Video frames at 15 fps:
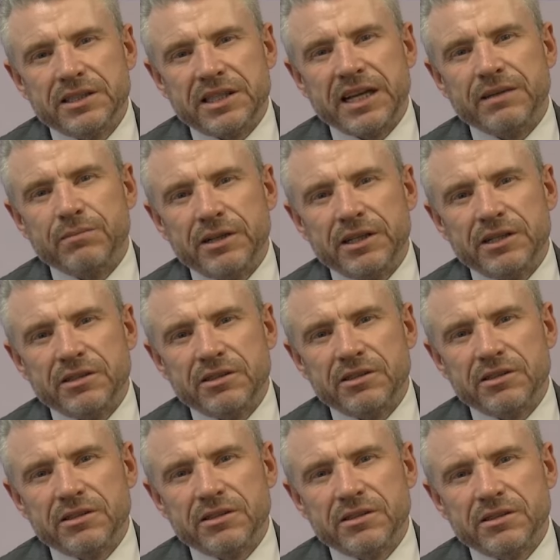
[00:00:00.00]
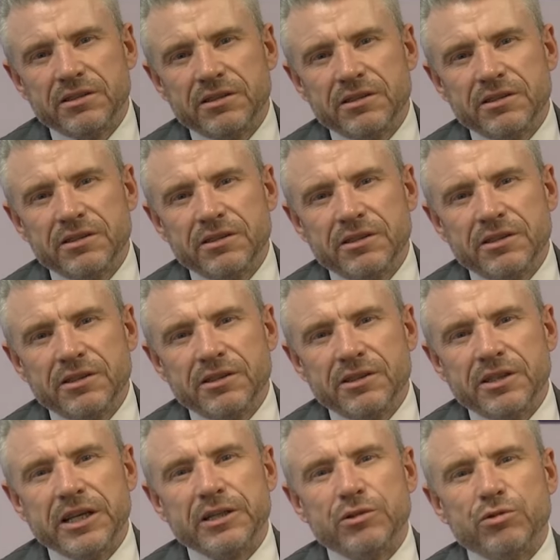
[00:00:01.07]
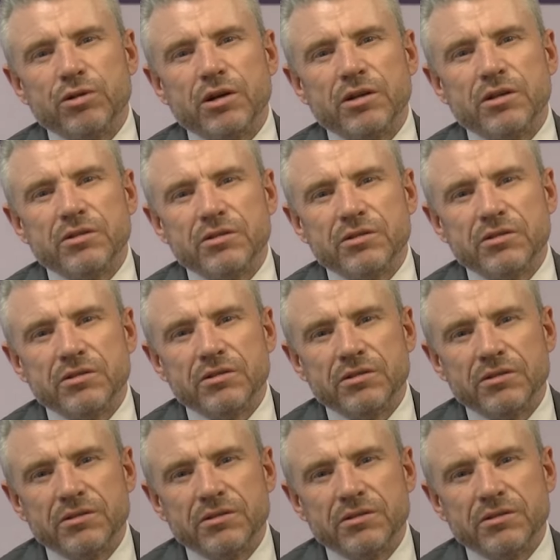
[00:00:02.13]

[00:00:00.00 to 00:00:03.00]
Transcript: 10 minutes in trance.